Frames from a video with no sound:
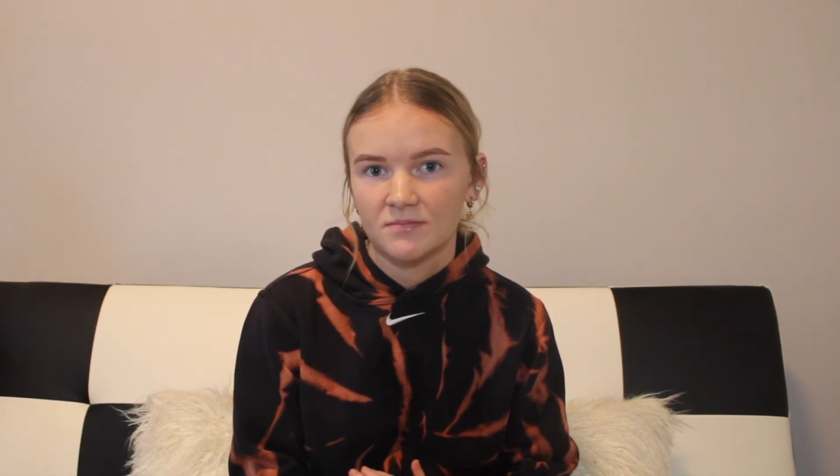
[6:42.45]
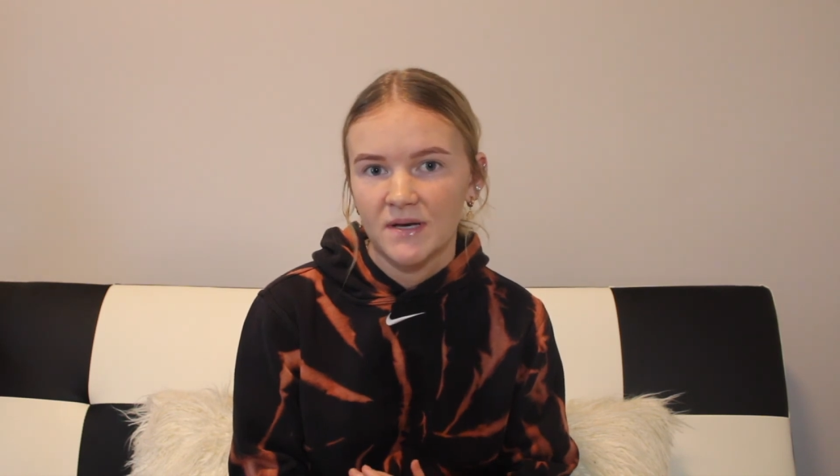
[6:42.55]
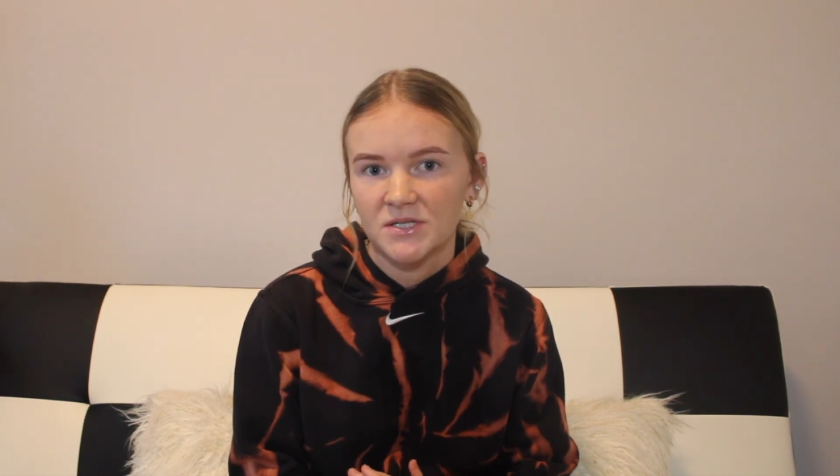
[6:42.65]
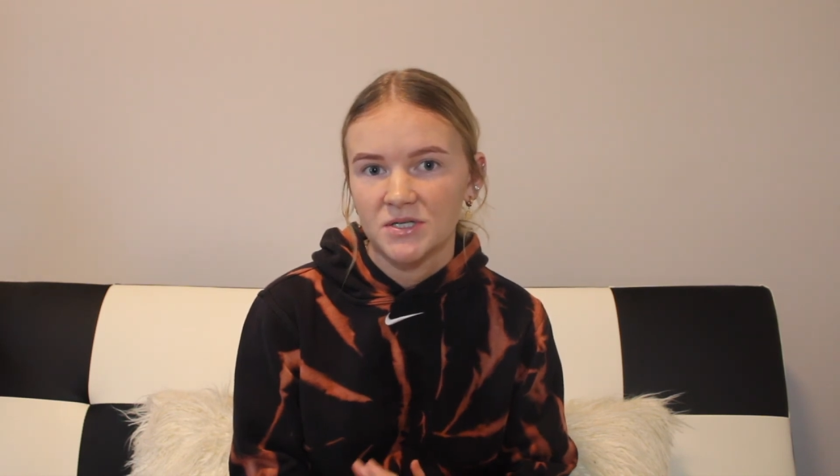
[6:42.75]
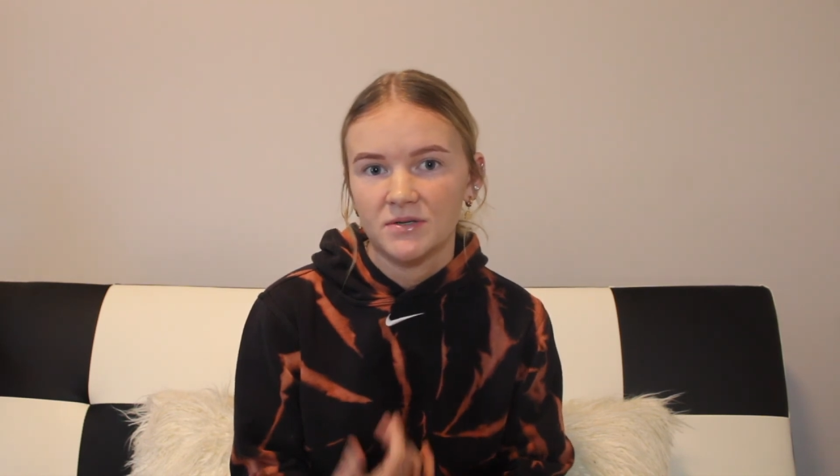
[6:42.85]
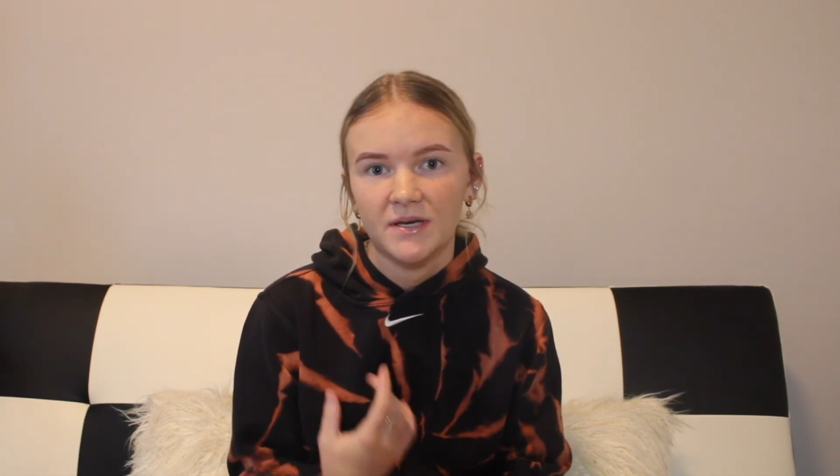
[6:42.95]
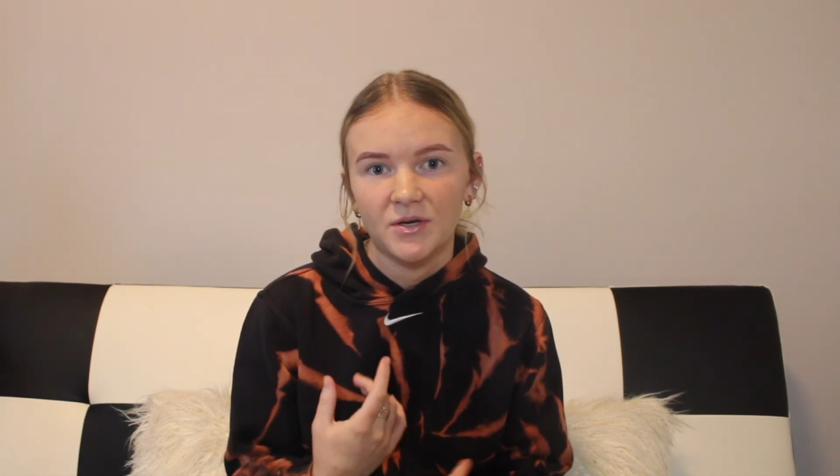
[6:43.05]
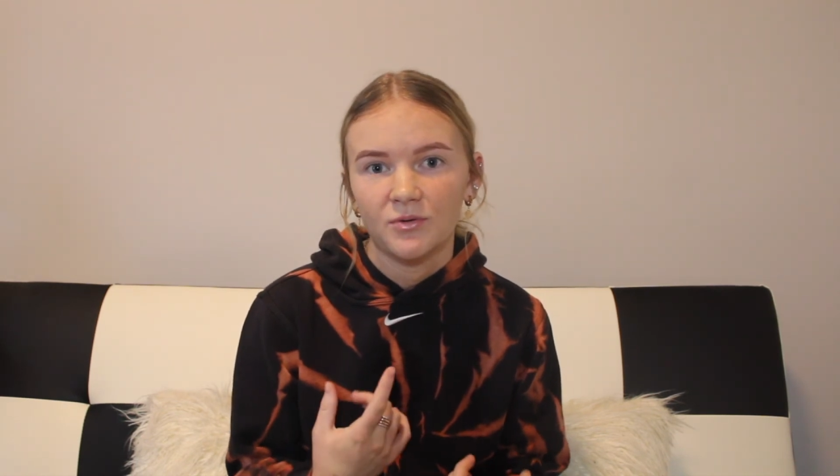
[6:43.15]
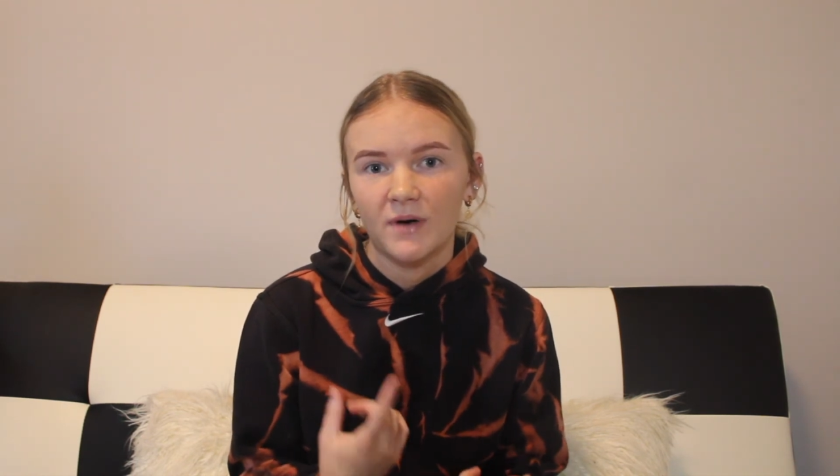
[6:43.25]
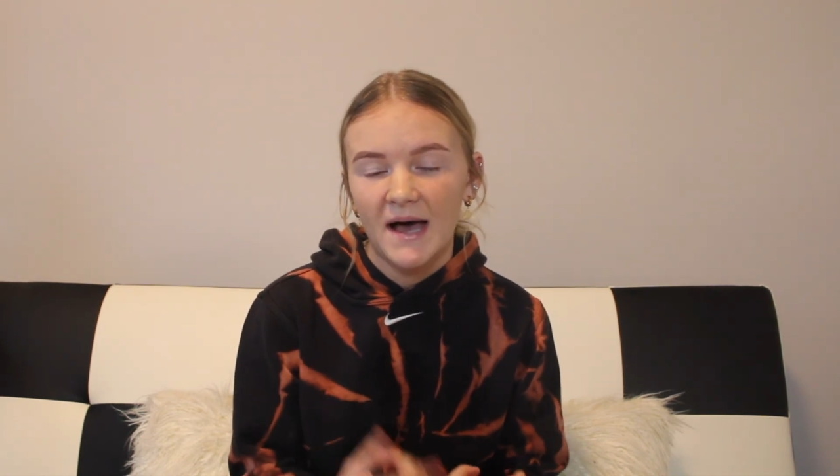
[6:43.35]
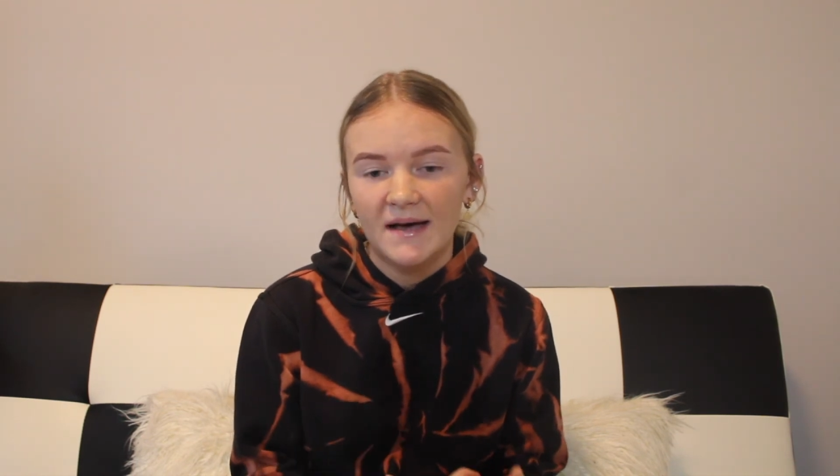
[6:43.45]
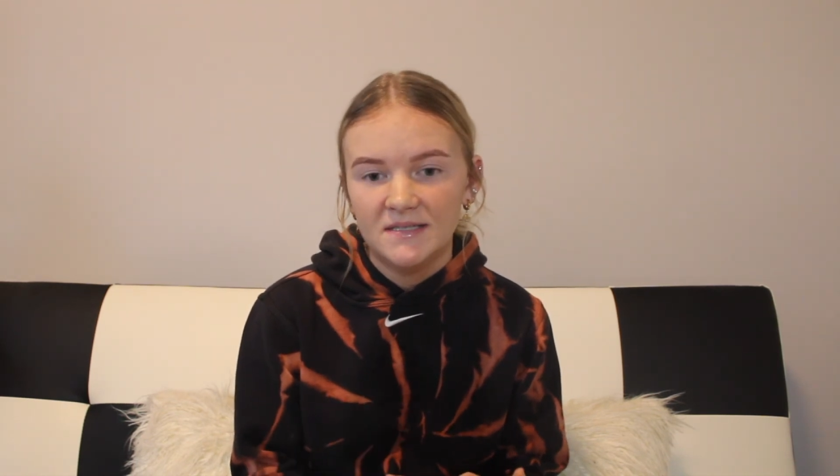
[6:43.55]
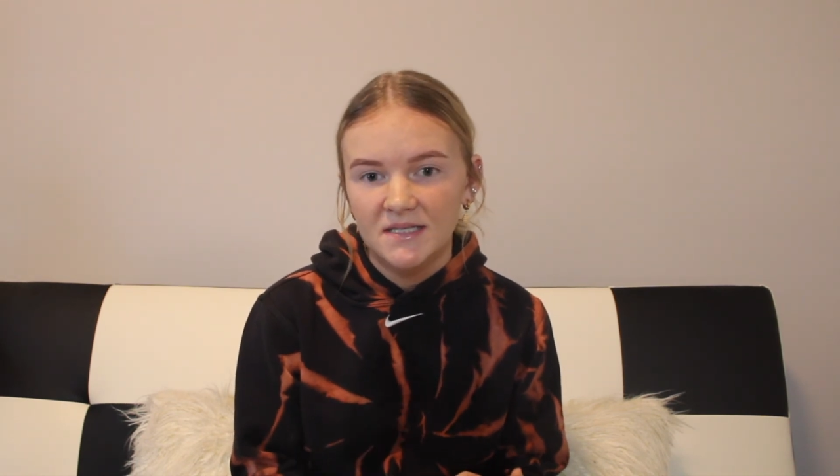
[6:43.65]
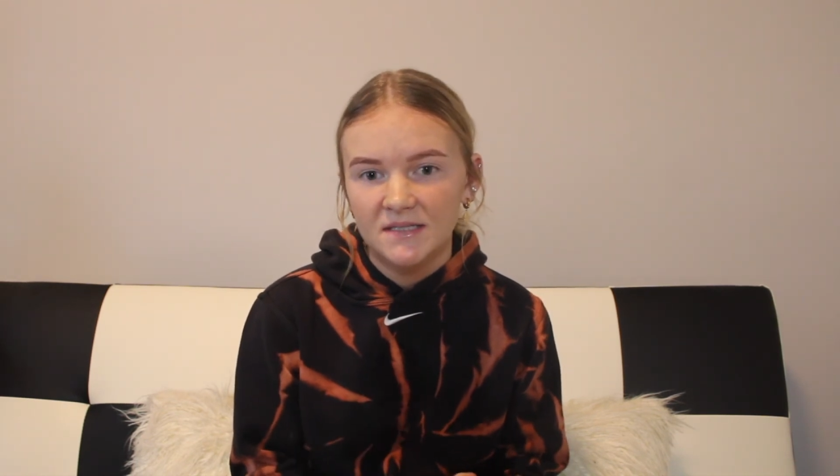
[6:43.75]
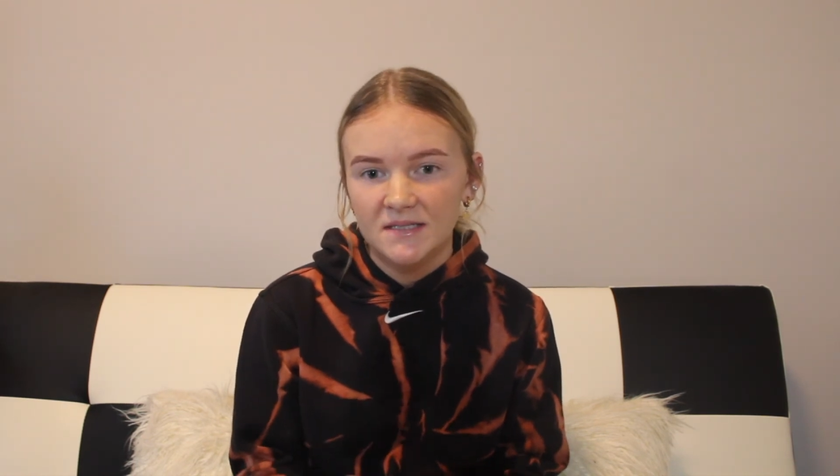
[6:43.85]
make sure you get Google
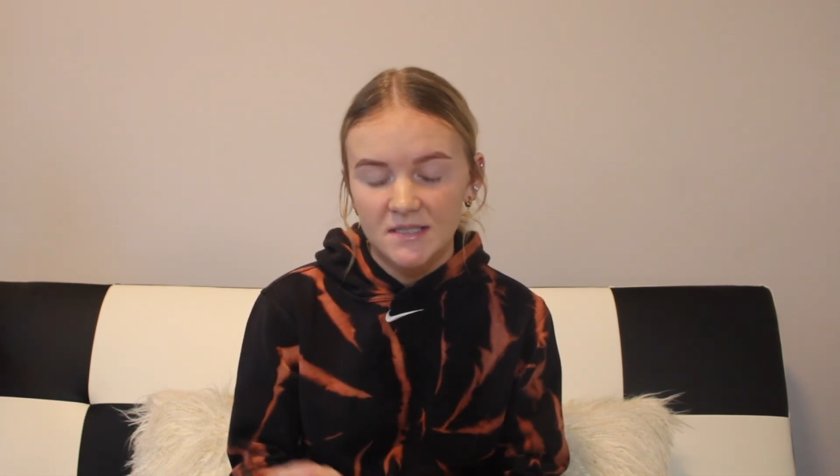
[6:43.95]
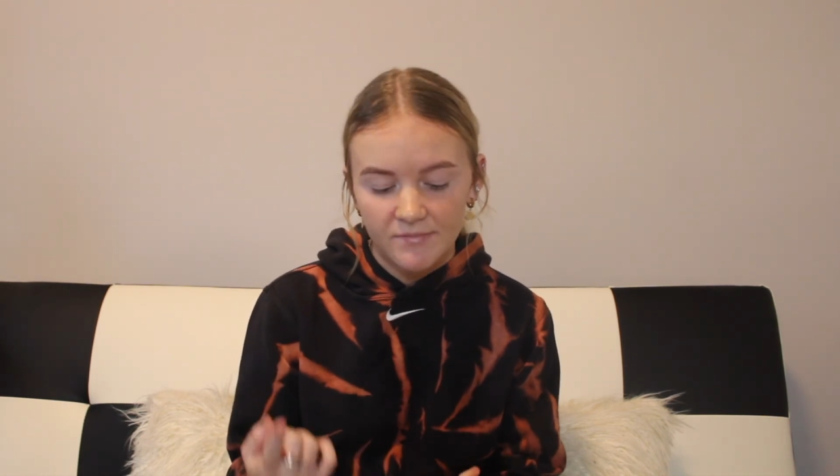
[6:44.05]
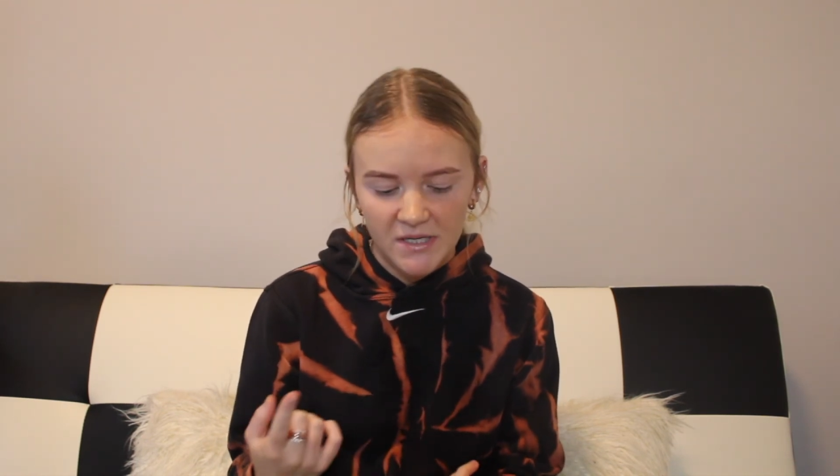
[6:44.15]
AdSense,